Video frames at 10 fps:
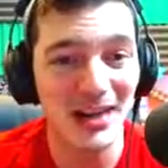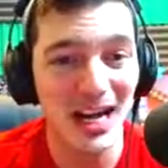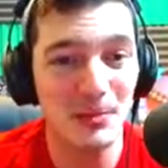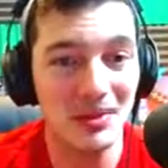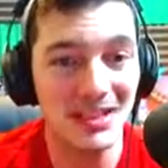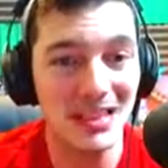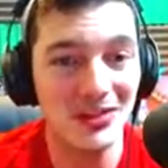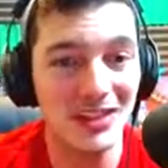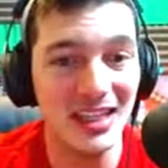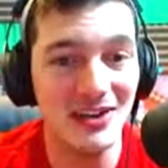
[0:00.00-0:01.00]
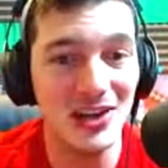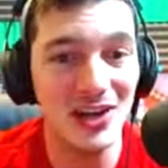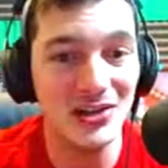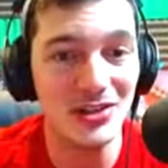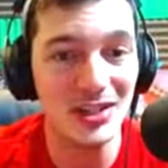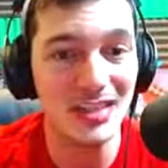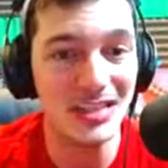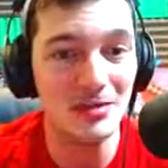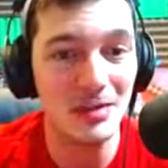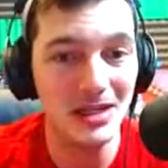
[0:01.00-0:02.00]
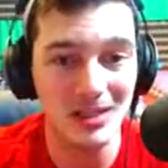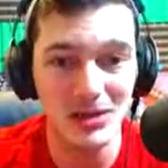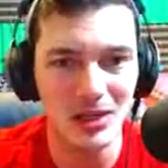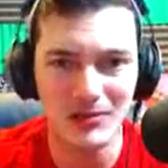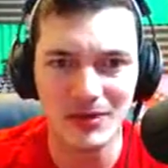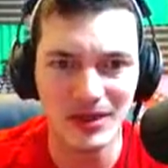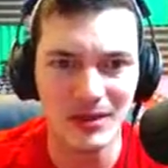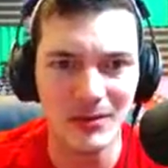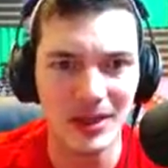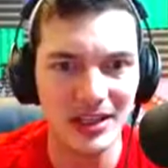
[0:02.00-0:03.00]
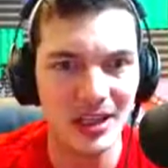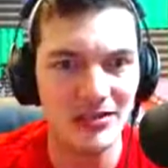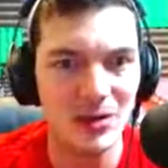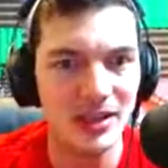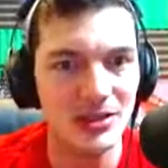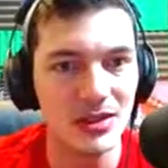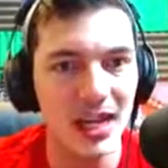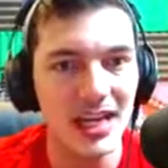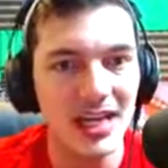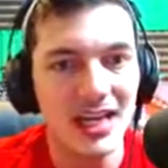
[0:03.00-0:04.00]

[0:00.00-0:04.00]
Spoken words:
I put the Tesla down underneath the minion horde. Very rare that you ever want to do that.